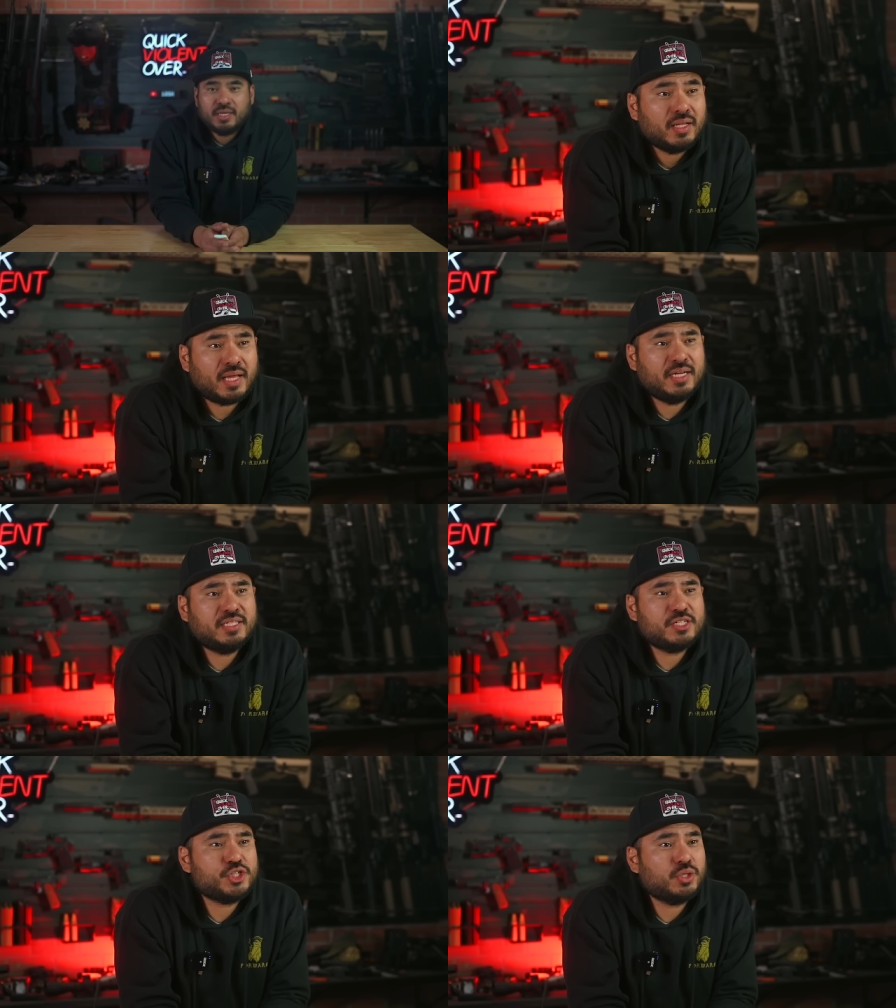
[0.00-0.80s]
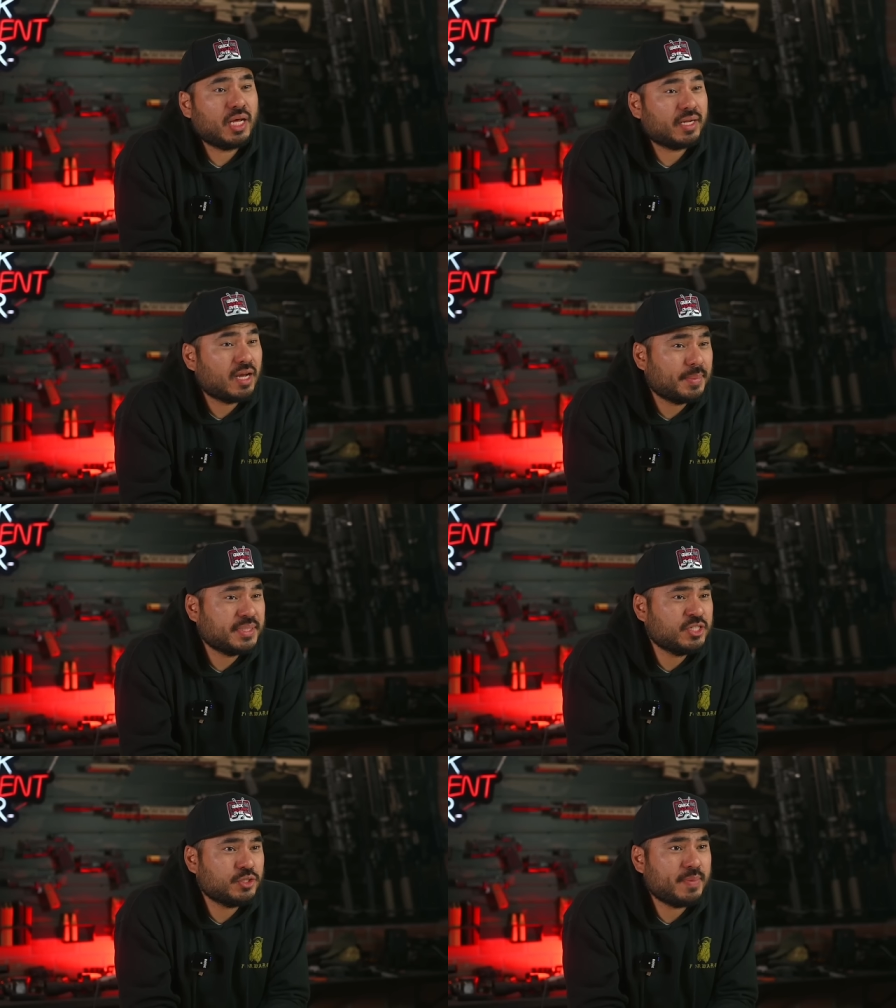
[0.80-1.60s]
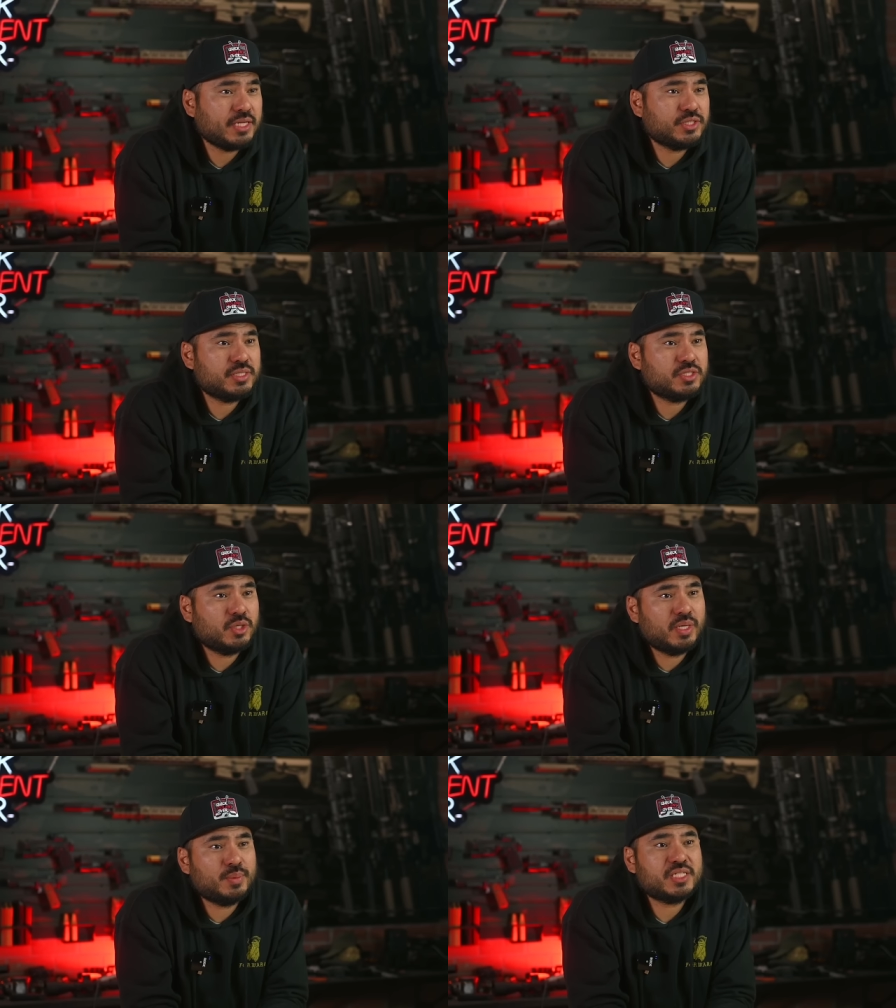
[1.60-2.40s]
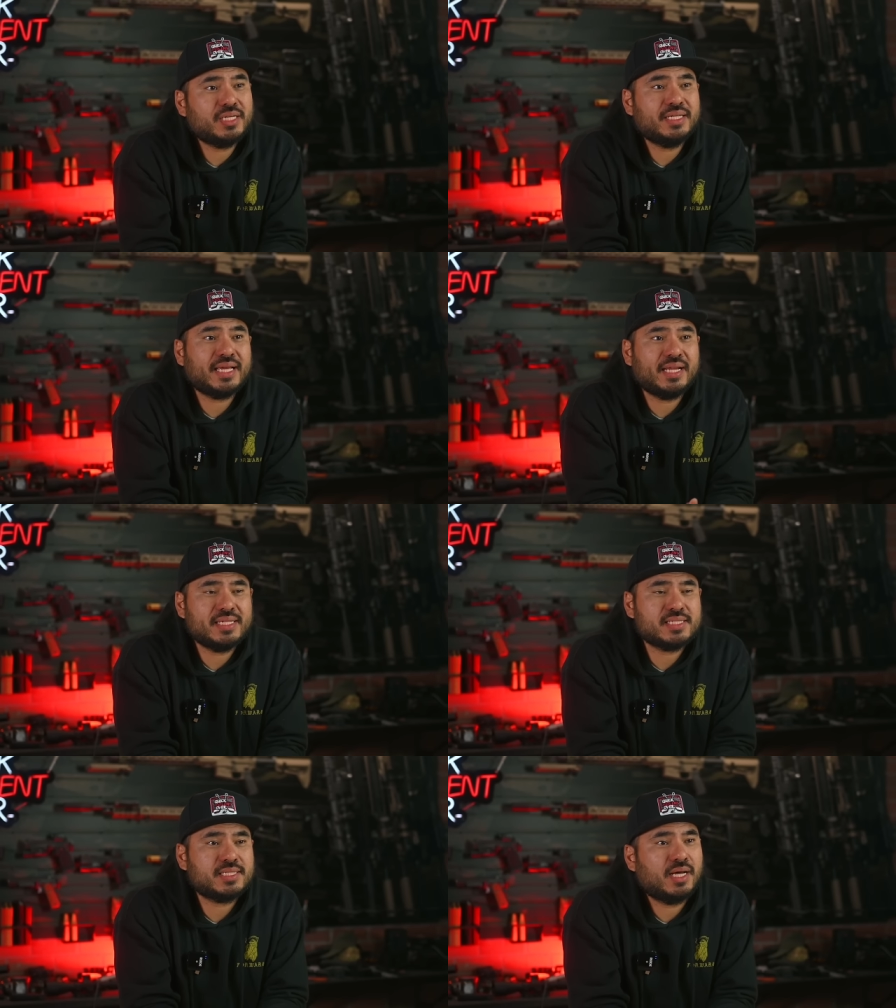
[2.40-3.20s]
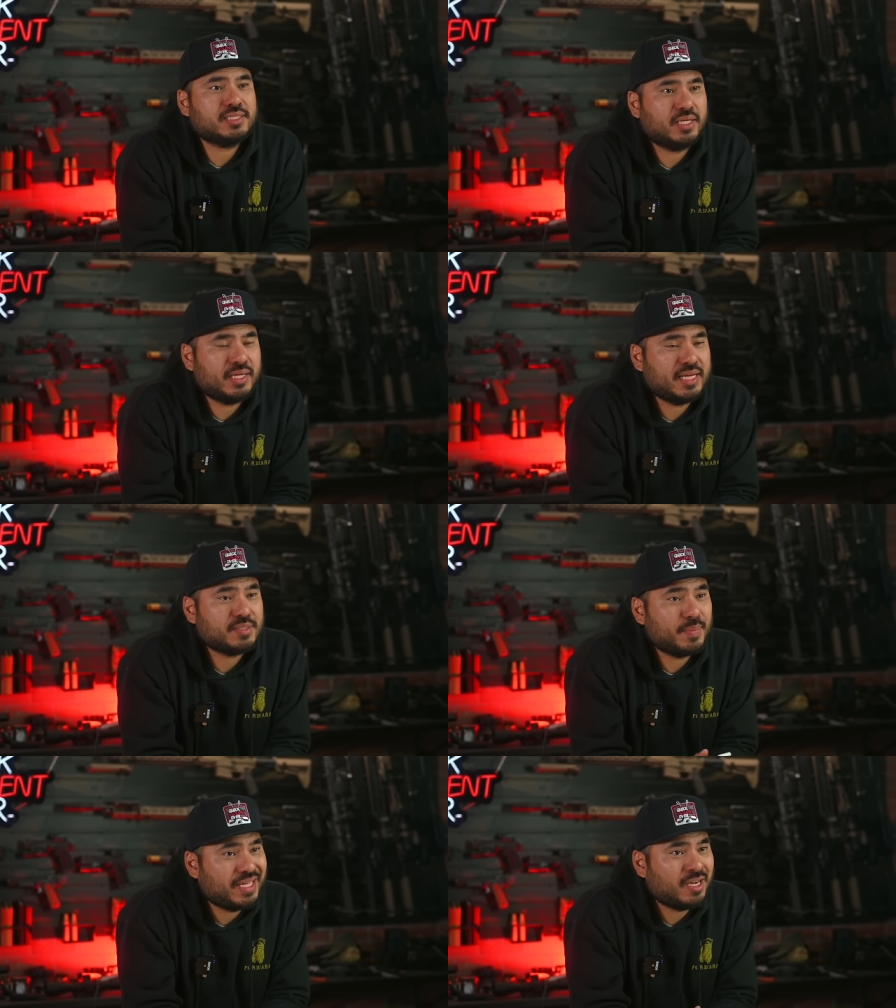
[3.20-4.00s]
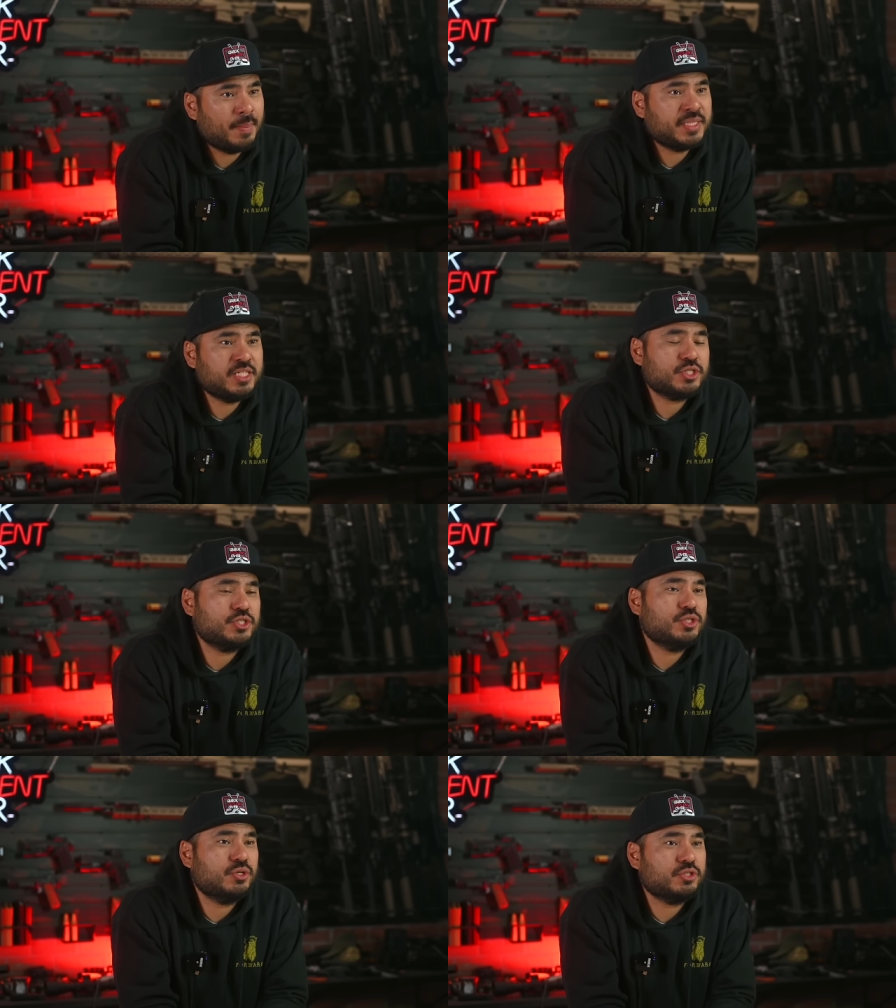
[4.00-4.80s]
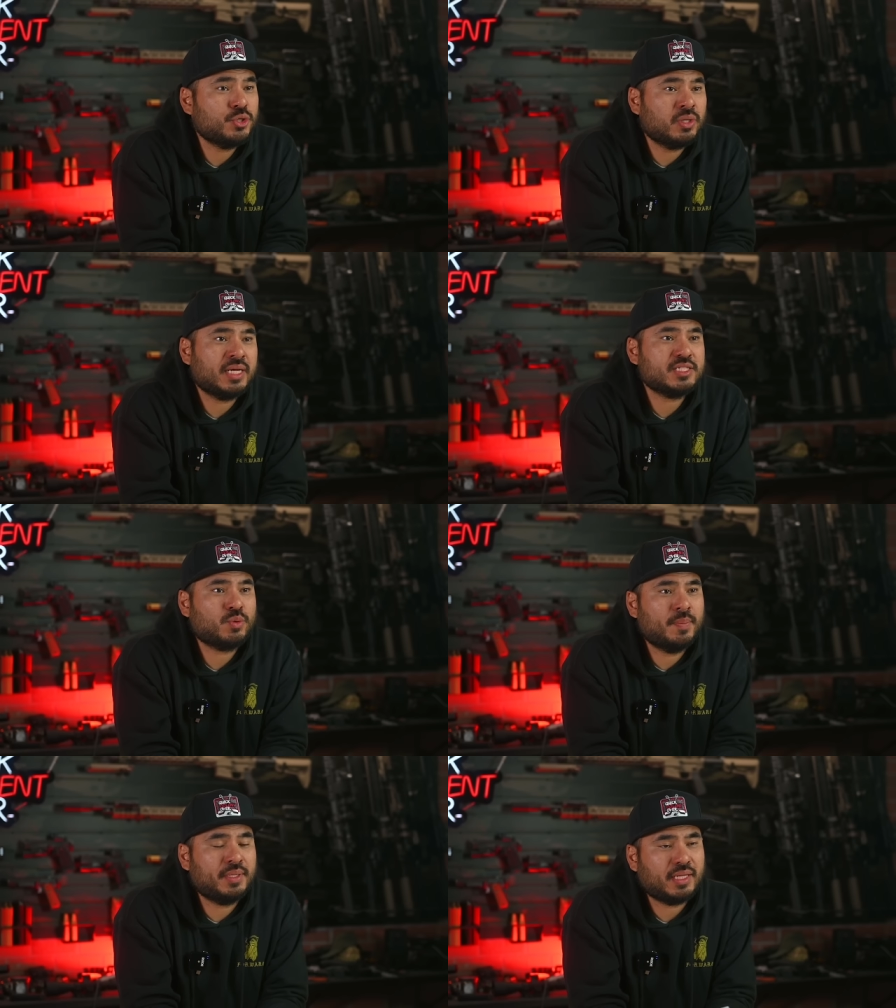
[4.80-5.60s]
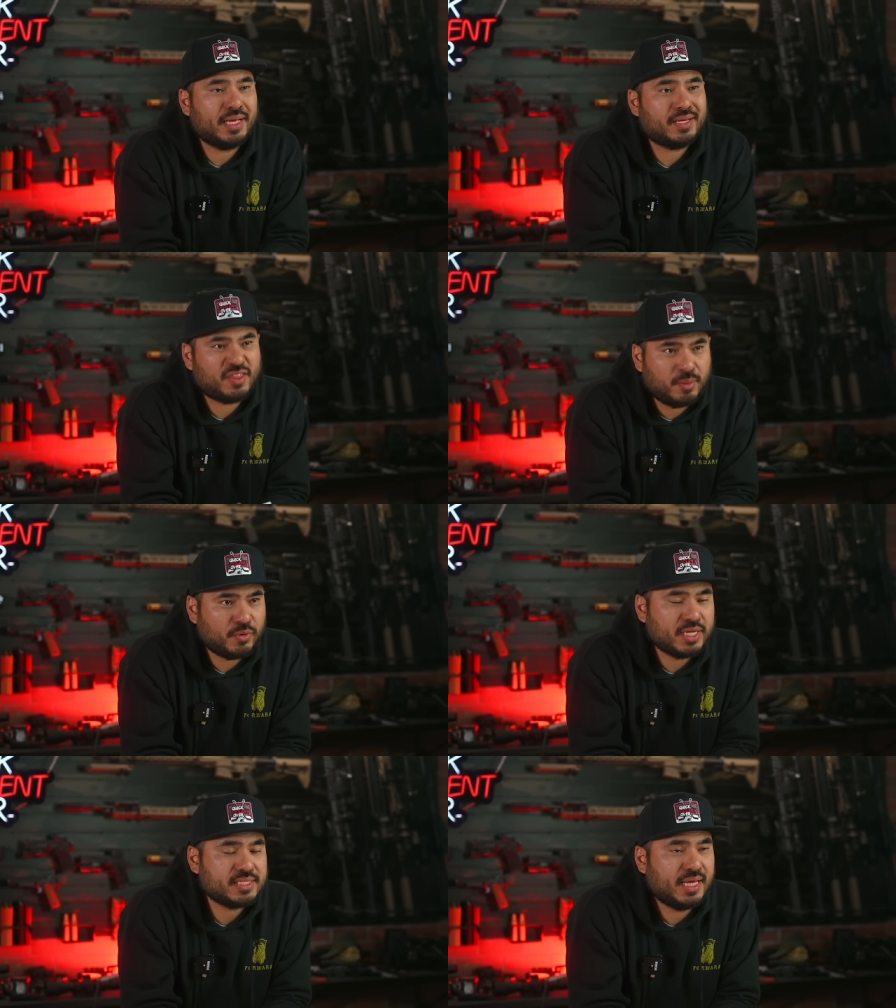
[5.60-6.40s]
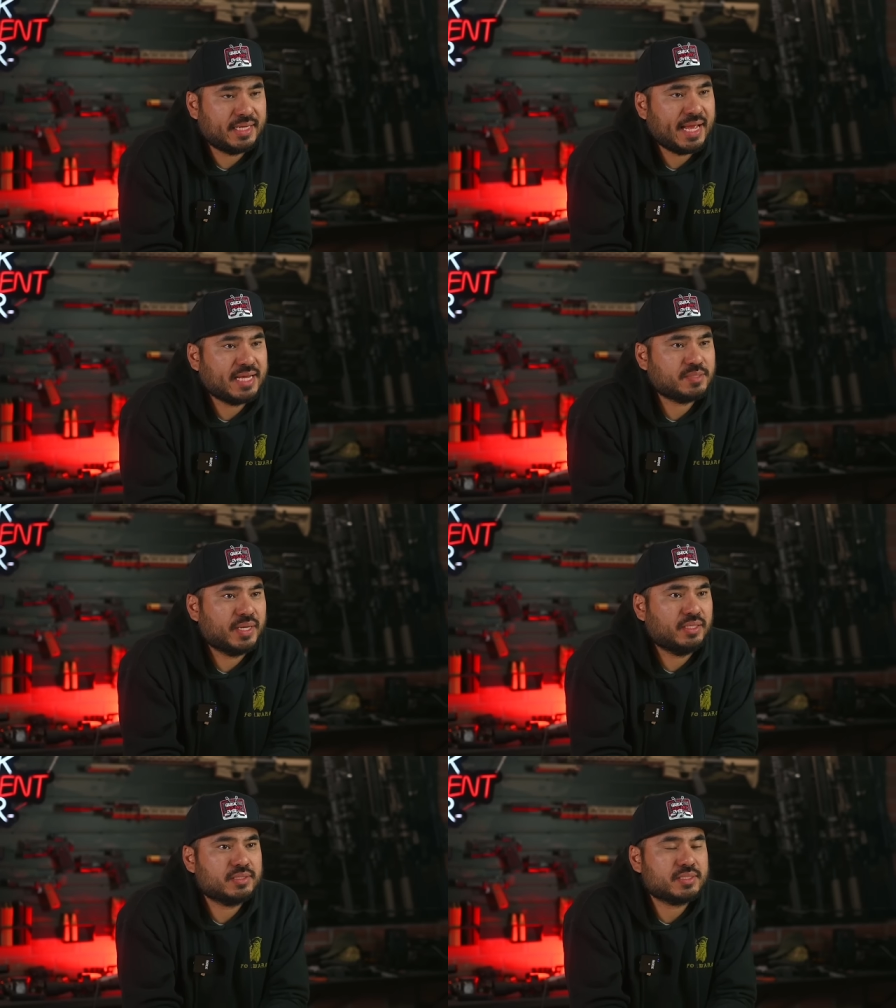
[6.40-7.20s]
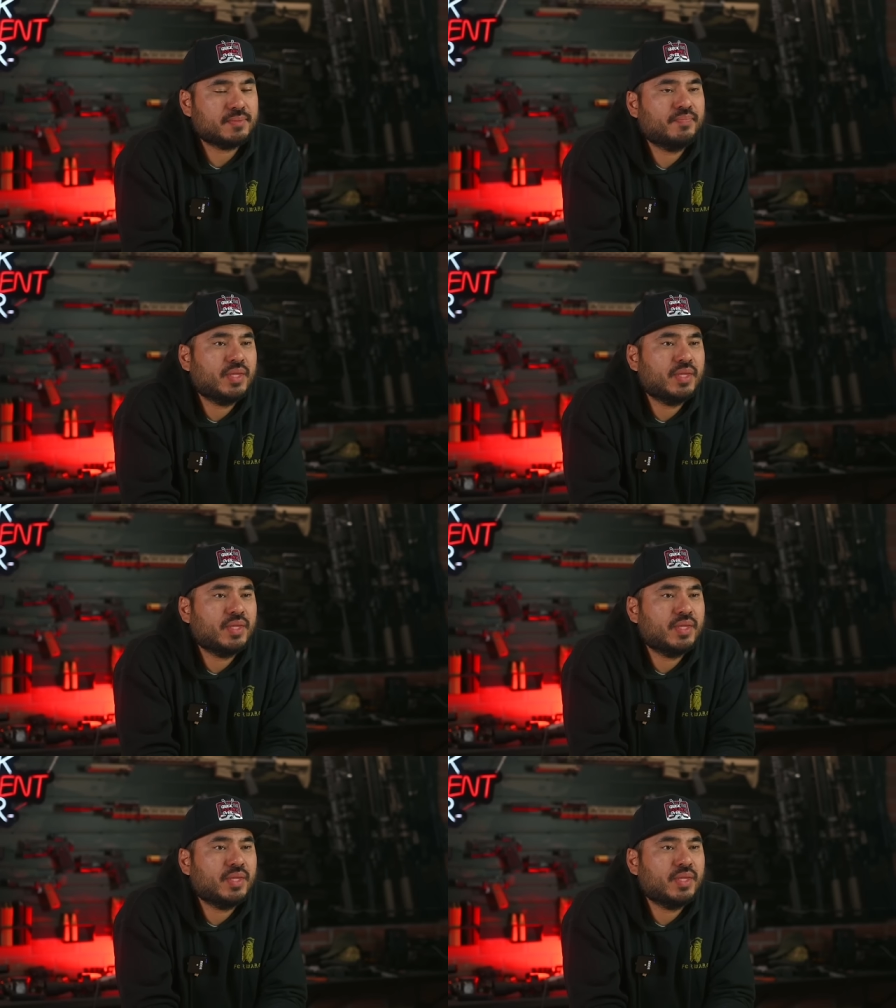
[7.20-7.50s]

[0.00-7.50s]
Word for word: Landon does shoot a lot of competition matches, so it was good to get his thoughts on it, as many competition shooters utilize equipment like thumb rests and gas pedals.